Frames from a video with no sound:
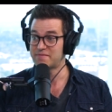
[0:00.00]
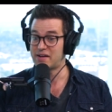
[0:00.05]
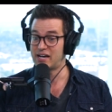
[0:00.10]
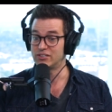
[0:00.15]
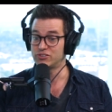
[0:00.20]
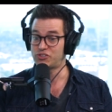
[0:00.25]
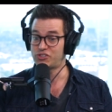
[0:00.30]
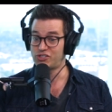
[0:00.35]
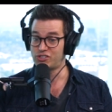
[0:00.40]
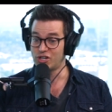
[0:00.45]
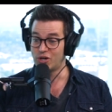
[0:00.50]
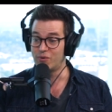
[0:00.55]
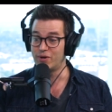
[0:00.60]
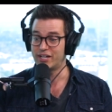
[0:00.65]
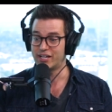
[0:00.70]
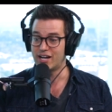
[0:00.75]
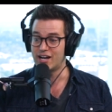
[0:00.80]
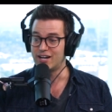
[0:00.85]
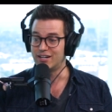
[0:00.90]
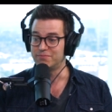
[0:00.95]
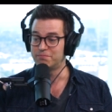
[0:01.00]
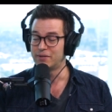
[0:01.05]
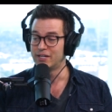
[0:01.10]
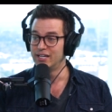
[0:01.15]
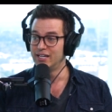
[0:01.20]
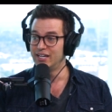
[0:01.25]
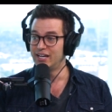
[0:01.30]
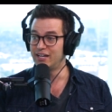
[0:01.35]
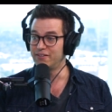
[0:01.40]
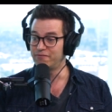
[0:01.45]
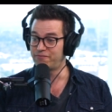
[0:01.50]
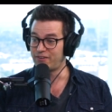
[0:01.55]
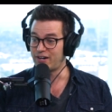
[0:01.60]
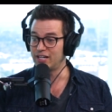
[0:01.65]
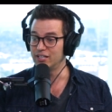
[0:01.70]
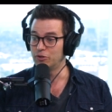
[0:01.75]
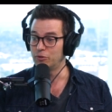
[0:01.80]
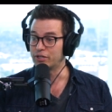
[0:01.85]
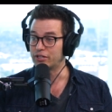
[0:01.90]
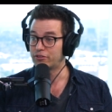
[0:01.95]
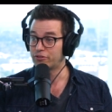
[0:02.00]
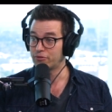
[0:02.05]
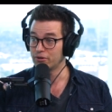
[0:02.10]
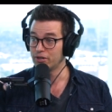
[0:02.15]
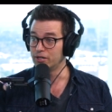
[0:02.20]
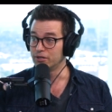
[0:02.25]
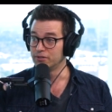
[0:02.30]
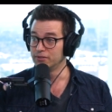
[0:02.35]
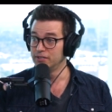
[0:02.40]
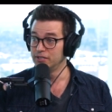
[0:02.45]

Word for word: about showing up yeah. and following through.